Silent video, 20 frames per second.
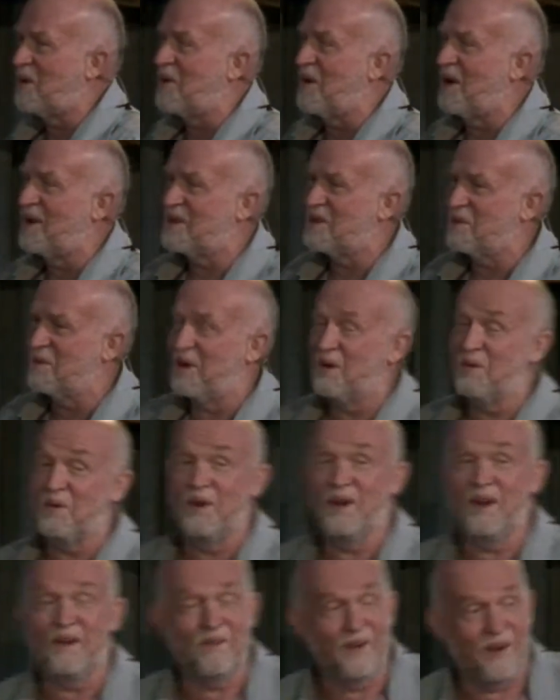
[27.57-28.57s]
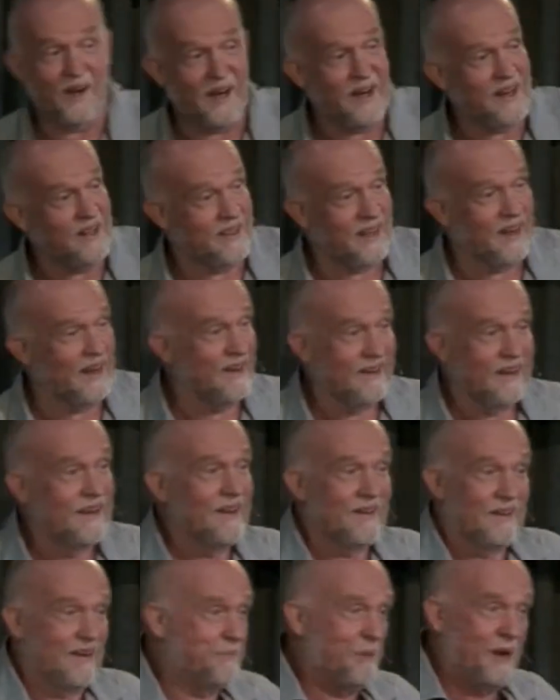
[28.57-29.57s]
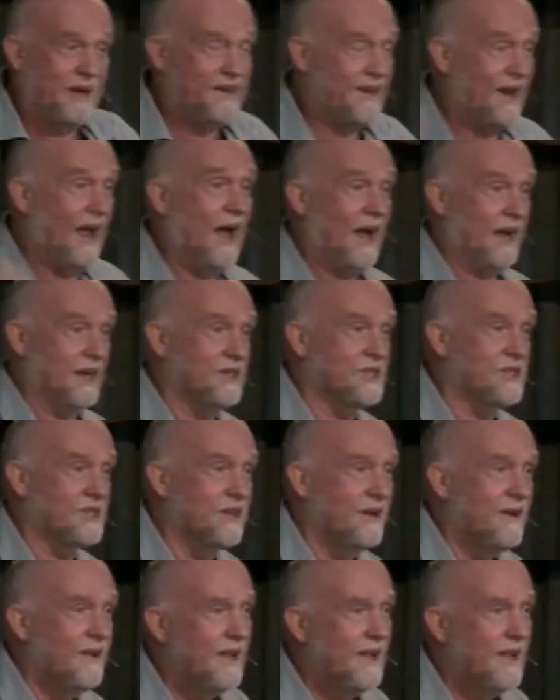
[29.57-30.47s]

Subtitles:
wrote them in were anything but nice,